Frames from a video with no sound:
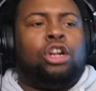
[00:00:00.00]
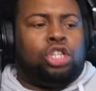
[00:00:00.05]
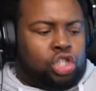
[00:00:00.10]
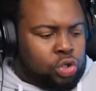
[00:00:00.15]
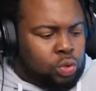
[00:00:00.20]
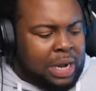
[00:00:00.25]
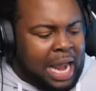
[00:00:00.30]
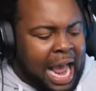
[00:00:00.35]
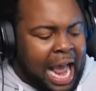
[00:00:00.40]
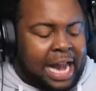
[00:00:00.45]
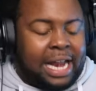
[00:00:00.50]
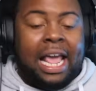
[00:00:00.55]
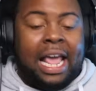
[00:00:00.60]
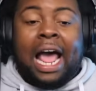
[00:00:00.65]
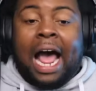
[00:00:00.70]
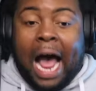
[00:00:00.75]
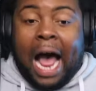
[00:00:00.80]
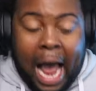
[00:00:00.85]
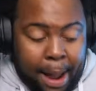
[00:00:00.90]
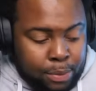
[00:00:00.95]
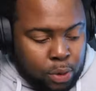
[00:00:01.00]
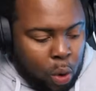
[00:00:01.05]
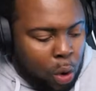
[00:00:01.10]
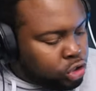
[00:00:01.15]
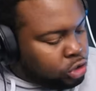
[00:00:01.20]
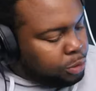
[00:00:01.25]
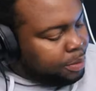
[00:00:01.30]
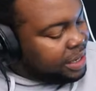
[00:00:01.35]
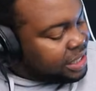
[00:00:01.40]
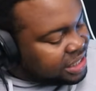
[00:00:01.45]
to God, I'm going
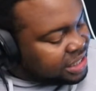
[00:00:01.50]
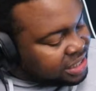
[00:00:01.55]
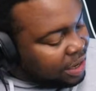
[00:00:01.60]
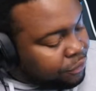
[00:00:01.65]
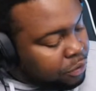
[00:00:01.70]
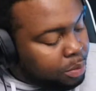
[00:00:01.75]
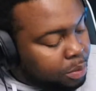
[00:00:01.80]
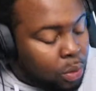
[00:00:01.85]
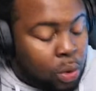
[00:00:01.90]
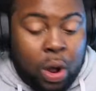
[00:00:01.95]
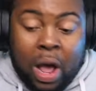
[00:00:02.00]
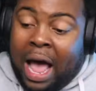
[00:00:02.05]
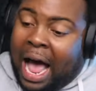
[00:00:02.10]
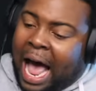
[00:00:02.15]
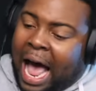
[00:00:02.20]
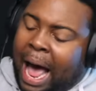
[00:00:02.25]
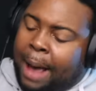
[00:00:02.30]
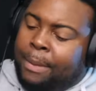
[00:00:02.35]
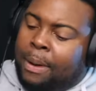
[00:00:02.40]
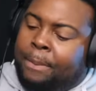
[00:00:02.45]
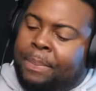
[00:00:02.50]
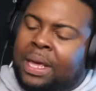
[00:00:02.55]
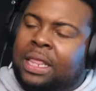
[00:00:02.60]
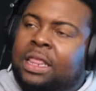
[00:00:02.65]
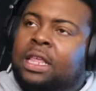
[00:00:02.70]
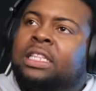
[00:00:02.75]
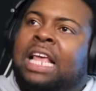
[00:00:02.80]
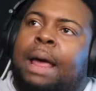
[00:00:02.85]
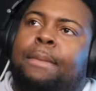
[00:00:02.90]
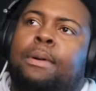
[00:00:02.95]
to be insufferable. I'm going to be the
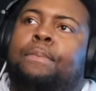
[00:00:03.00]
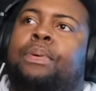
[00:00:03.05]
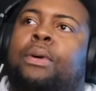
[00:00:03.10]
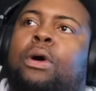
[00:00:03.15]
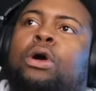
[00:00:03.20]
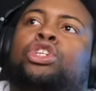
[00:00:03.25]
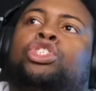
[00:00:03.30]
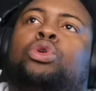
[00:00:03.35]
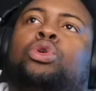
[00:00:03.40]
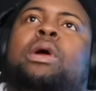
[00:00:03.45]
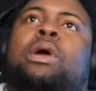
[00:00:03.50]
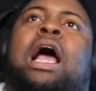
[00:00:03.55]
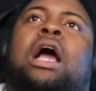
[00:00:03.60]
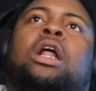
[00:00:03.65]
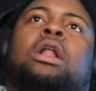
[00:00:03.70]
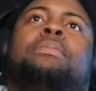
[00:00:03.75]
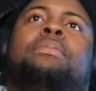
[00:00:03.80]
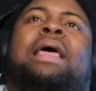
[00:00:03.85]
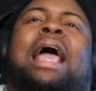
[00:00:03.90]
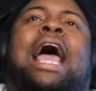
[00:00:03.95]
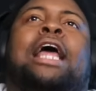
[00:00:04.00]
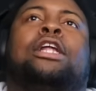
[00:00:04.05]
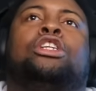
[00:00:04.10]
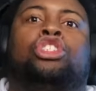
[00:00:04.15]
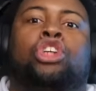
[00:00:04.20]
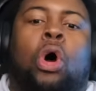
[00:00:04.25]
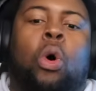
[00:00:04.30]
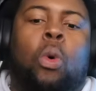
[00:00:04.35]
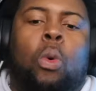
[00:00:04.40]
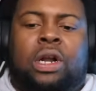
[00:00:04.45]
type of person where y'all going to be like, I
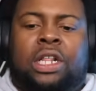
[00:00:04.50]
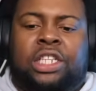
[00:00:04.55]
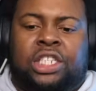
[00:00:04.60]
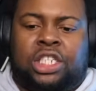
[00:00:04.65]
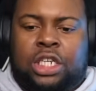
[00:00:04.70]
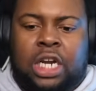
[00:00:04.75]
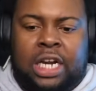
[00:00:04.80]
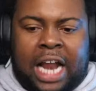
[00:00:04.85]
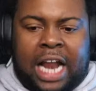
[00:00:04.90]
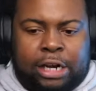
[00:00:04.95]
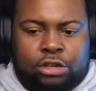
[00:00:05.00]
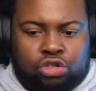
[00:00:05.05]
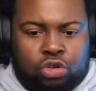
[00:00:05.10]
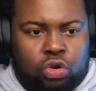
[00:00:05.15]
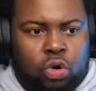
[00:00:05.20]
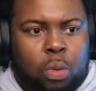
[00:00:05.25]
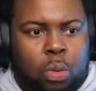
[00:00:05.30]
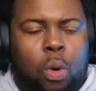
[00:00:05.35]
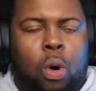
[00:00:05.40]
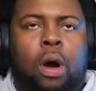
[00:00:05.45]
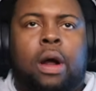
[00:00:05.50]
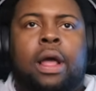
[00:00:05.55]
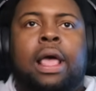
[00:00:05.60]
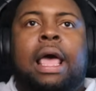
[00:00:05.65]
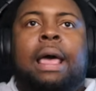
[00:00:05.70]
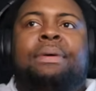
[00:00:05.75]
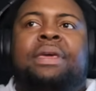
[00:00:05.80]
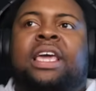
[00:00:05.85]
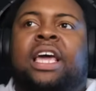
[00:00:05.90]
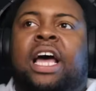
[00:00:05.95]
don't want to listen to Nitro no more
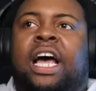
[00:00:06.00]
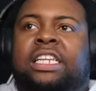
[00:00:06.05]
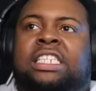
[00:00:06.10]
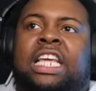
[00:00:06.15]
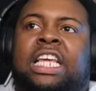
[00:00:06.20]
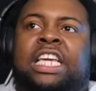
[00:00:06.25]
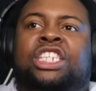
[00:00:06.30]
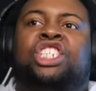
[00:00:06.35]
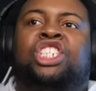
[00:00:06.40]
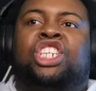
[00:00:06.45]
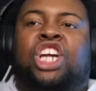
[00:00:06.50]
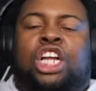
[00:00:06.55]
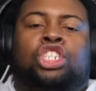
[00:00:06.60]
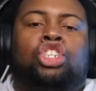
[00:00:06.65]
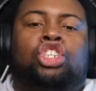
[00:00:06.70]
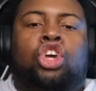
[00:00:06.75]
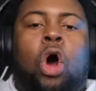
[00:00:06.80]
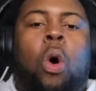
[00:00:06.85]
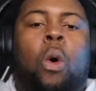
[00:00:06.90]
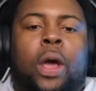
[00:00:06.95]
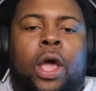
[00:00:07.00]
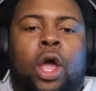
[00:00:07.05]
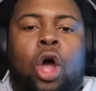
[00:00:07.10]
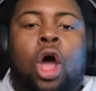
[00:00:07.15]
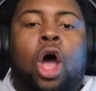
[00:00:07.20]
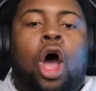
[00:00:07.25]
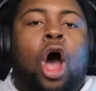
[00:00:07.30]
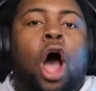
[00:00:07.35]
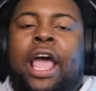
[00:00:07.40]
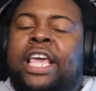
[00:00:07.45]
because he's just going.
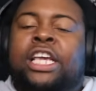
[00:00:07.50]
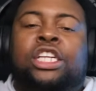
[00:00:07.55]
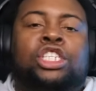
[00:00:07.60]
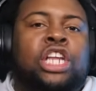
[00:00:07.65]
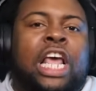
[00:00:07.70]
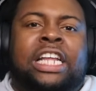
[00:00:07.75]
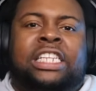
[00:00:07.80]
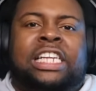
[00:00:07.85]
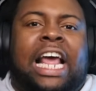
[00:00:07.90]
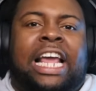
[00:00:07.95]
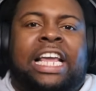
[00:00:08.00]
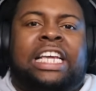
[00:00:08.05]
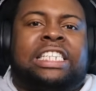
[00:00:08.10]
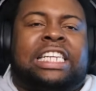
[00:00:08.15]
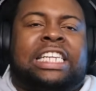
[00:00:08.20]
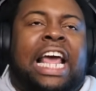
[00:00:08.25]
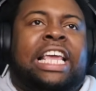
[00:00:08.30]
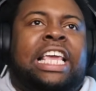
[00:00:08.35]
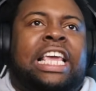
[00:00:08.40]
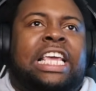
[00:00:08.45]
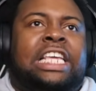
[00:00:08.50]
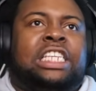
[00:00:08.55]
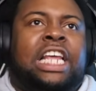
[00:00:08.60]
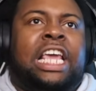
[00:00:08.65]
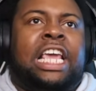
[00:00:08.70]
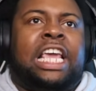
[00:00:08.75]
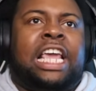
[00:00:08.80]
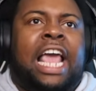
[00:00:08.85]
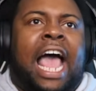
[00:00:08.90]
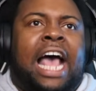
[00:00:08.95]
He has
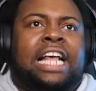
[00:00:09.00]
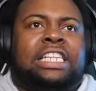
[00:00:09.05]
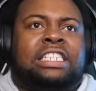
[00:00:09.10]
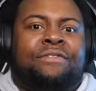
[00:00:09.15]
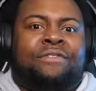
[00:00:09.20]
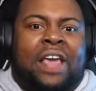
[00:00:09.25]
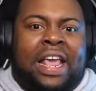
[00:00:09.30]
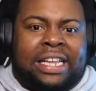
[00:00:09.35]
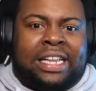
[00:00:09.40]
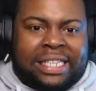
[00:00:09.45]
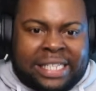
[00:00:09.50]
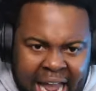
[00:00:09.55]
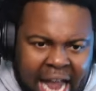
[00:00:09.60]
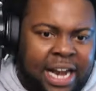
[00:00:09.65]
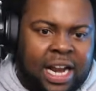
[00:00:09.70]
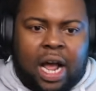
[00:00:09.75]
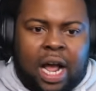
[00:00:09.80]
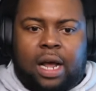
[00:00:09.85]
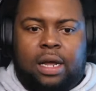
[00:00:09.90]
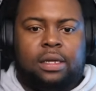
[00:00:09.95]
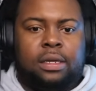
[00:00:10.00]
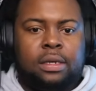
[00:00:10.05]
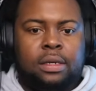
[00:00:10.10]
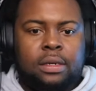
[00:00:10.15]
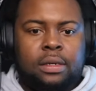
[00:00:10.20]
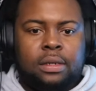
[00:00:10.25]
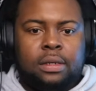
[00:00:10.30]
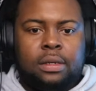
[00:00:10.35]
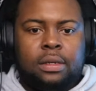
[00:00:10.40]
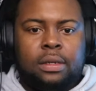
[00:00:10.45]
a vendetta.
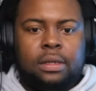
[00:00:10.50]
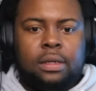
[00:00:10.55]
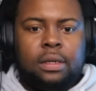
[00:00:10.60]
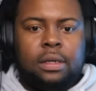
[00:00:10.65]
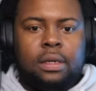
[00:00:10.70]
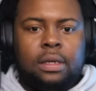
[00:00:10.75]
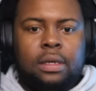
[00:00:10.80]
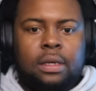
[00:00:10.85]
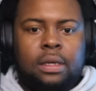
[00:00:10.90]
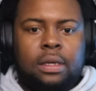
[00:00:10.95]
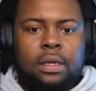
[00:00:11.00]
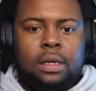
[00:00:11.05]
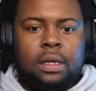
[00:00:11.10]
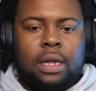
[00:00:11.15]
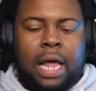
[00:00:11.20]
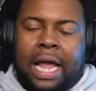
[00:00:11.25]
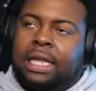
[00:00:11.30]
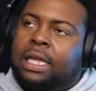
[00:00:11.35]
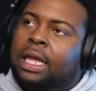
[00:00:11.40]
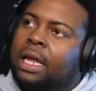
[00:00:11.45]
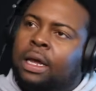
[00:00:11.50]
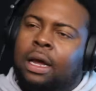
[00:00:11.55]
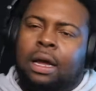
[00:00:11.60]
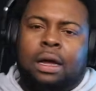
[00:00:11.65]
I think,